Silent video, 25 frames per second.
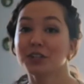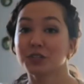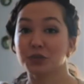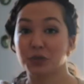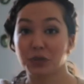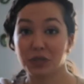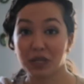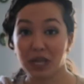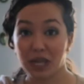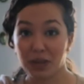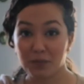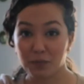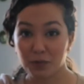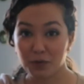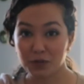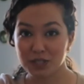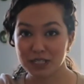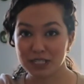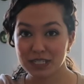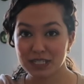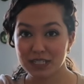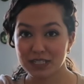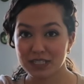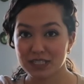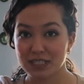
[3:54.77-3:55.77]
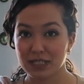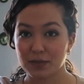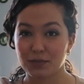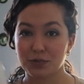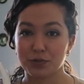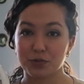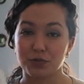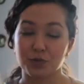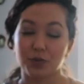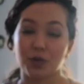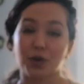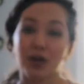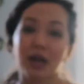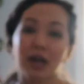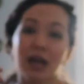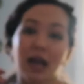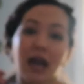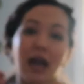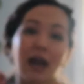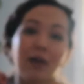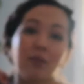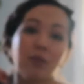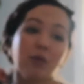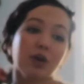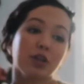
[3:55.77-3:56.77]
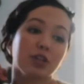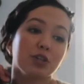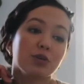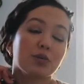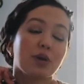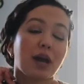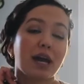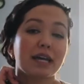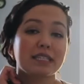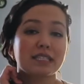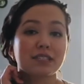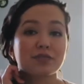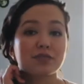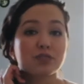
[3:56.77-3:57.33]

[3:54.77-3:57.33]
So I am going to need a step stool. I want you guys,